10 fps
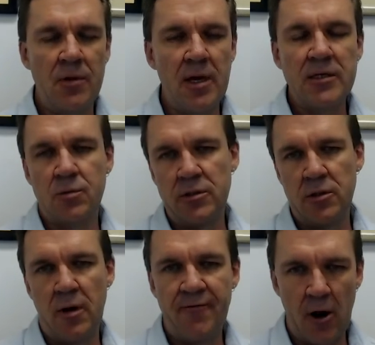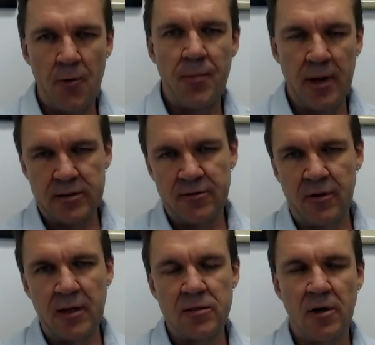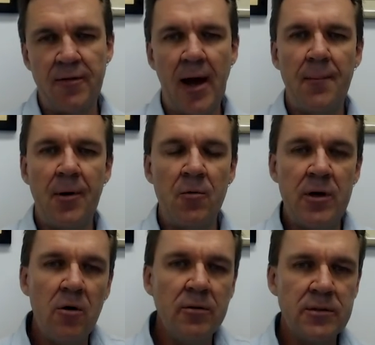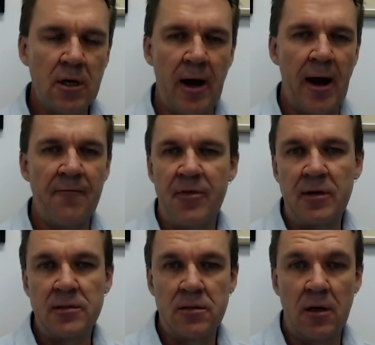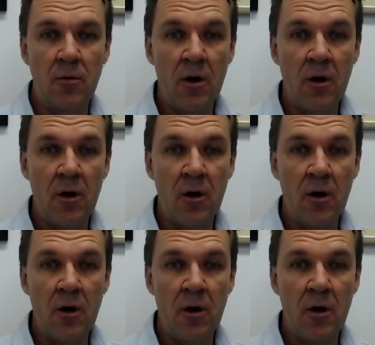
Yes, we do have opiates and things like that, but we also have things that